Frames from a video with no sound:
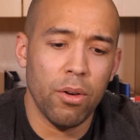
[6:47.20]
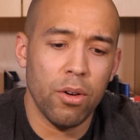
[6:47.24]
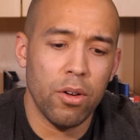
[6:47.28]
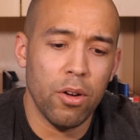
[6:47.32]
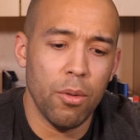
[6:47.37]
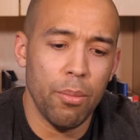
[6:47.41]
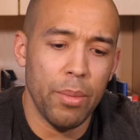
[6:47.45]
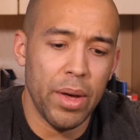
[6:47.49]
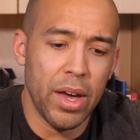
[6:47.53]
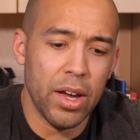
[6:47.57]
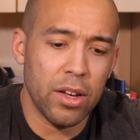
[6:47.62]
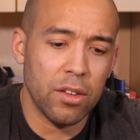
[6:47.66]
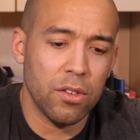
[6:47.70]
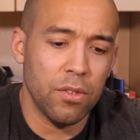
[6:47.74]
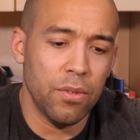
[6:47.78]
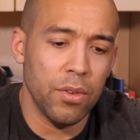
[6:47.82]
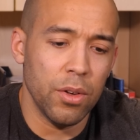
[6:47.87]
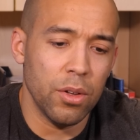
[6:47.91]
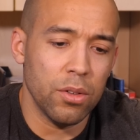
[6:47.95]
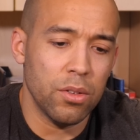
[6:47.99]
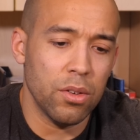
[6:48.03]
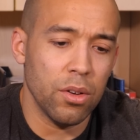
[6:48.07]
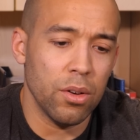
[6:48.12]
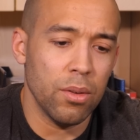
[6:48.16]
Particle Max
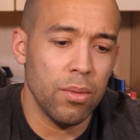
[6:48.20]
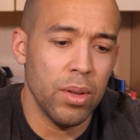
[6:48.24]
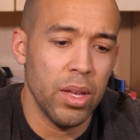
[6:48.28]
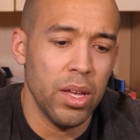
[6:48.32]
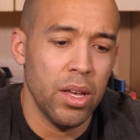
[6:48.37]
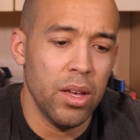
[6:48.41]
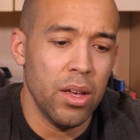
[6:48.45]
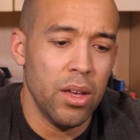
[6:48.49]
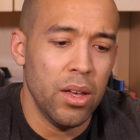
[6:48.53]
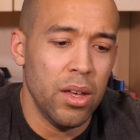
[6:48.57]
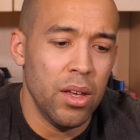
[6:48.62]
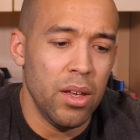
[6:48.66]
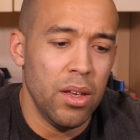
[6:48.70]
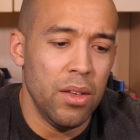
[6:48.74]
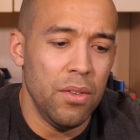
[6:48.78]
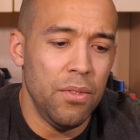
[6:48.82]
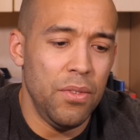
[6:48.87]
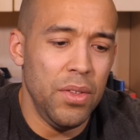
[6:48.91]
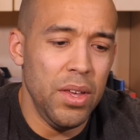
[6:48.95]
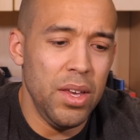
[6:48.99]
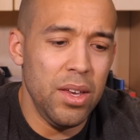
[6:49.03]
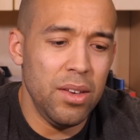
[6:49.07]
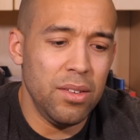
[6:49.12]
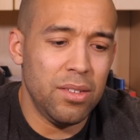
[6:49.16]
filter,
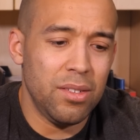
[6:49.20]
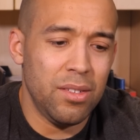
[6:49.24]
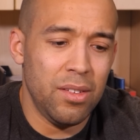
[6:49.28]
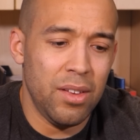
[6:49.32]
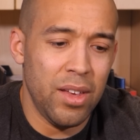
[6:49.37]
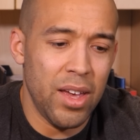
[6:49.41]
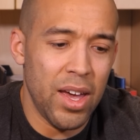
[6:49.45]
these